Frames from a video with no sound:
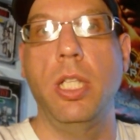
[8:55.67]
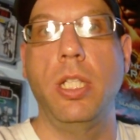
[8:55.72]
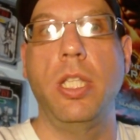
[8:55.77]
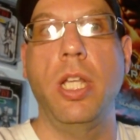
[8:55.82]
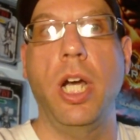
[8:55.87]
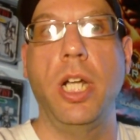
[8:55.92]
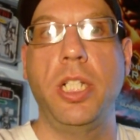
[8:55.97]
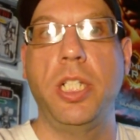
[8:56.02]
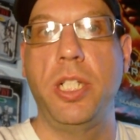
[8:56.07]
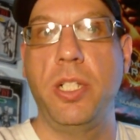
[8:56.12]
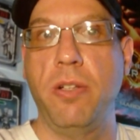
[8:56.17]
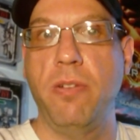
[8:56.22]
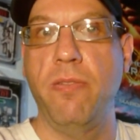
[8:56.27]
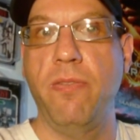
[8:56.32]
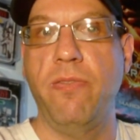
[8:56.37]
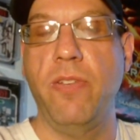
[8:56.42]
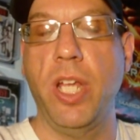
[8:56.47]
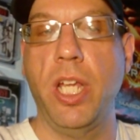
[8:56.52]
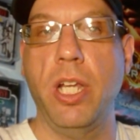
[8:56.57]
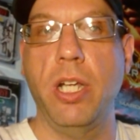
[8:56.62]
Dutch
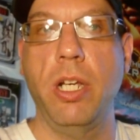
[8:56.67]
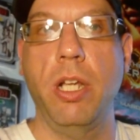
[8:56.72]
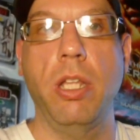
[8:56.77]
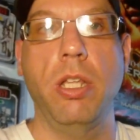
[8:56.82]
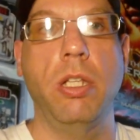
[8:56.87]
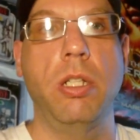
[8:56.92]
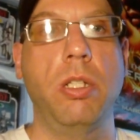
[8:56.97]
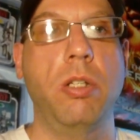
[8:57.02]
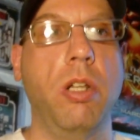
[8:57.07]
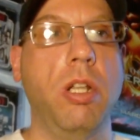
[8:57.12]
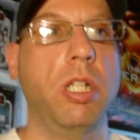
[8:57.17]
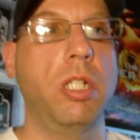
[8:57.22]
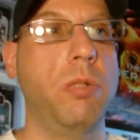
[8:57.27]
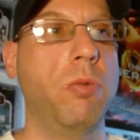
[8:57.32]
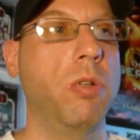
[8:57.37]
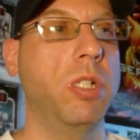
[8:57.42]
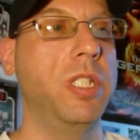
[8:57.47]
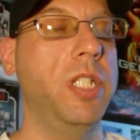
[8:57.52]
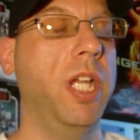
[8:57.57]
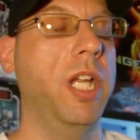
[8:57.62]
figure, the
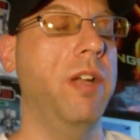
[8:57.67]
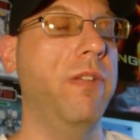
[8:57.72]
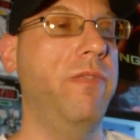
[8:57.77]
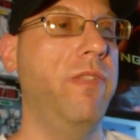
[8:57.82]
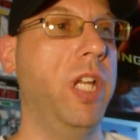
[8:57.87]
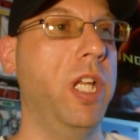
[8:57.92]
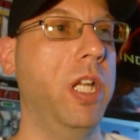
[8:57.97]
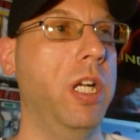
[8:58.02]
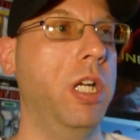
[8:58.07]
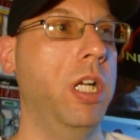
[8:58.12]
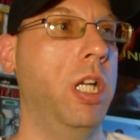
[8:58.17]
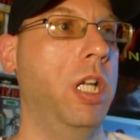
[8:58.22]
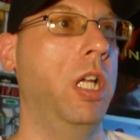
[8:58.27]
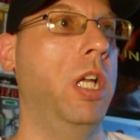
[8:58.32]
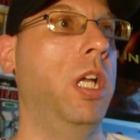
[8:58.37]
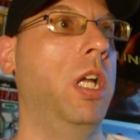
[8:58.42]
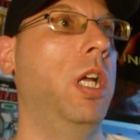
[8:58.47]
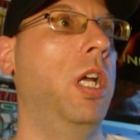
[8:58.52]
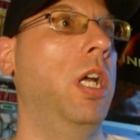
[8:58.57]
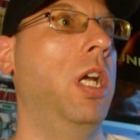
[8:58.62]
Schwarzenegger figure.
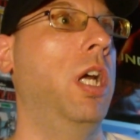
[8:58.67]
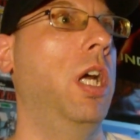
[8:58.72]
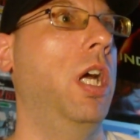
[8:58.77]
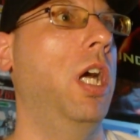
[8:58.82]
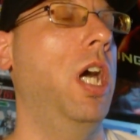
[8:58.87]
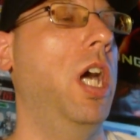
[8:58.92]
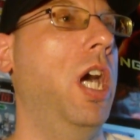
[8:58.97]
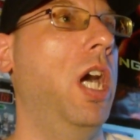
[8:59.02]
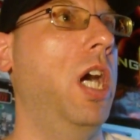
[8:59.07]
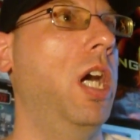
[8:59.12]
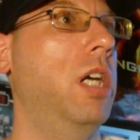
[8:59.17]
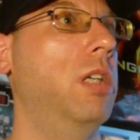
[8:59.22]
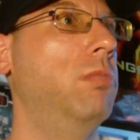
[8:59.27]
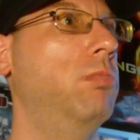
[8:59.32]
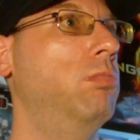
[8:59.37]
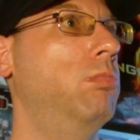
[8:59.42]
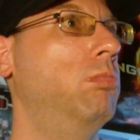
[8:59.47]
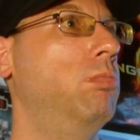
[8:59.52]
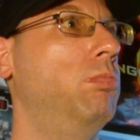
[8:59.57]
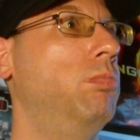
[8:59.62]

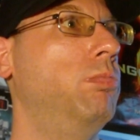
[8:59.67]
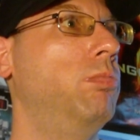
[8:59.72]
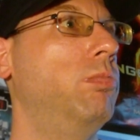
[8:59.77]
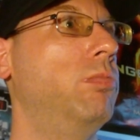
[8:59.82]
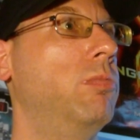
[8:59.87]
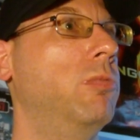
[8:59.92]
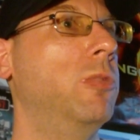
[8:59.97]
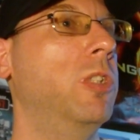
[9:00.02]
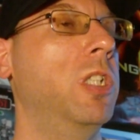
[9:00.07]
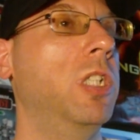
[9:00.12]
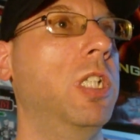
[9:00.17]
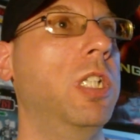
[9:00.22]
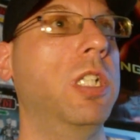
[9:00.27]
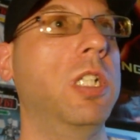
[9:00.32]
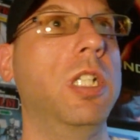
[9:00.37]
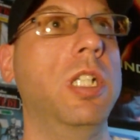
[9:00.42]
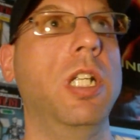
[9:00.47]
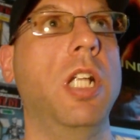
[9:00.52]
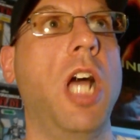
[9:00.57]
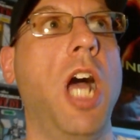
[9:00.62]

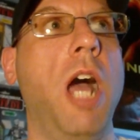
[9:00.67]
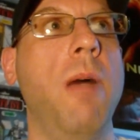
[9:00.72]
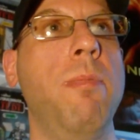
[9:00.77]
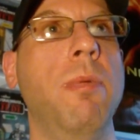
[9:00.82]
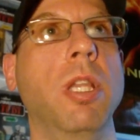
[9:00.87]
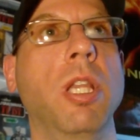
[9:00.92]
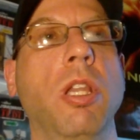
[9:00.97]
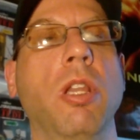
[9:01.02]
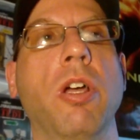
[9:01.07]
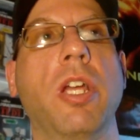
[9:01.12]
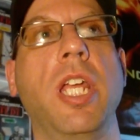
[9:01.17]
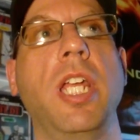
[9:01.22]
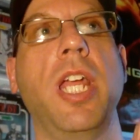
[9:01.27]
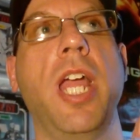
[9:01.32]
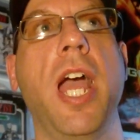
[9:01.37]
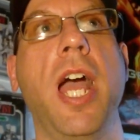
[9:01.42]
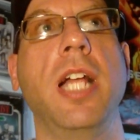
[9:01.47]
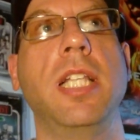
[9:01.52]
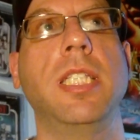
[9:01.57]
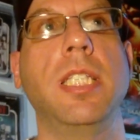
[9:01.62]
I've been
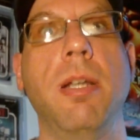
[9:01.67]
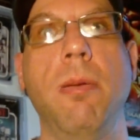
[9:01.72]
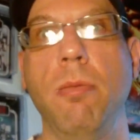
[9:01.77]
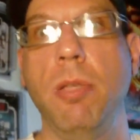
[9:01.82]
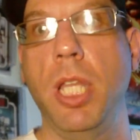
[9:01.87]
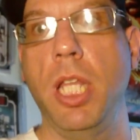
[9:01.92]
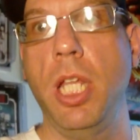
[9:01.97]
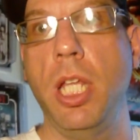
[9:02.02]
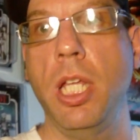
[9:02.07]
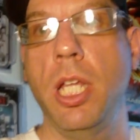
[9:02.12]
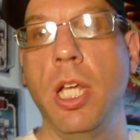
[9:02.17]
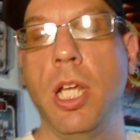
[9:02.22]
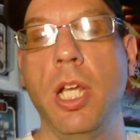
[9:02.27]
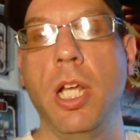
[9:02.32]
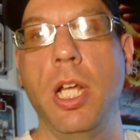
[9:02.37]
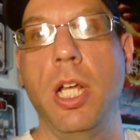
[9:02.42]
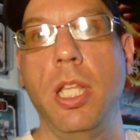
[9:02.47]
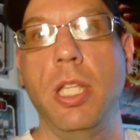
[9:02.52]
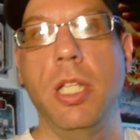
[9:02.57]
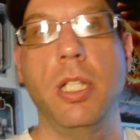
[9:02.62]
looking at some of the
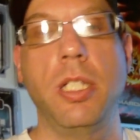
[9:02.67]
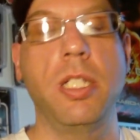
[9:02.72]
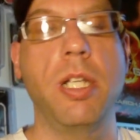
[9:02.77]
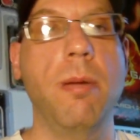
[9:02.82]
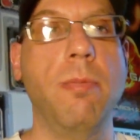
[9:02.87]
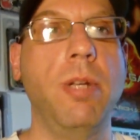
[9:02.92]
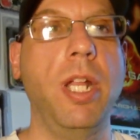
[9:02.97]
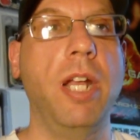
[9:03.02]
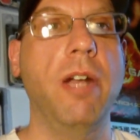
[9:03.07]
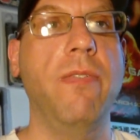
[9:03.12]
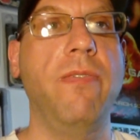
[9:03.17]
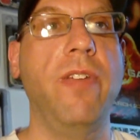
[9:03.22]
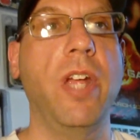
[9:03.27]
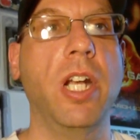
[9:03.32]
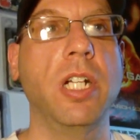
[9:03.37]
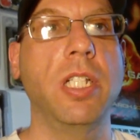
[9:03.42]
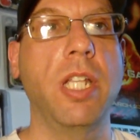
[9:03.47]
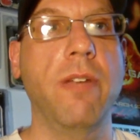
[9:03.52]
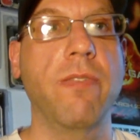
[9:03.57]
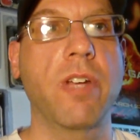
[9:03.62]
Terminator
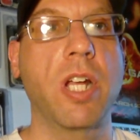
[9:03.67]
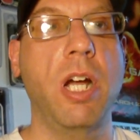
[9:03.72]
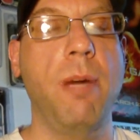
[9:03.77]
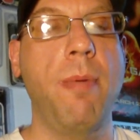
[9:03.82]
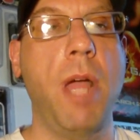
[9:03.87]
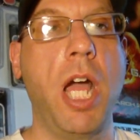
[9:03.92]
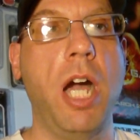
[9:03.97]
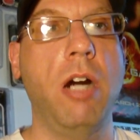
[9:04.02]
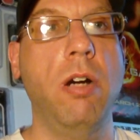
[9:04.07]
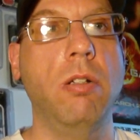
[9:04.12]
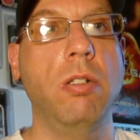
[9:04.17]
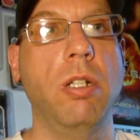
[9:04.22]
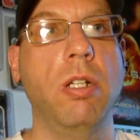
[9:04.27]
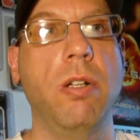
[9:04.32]
figures that have come out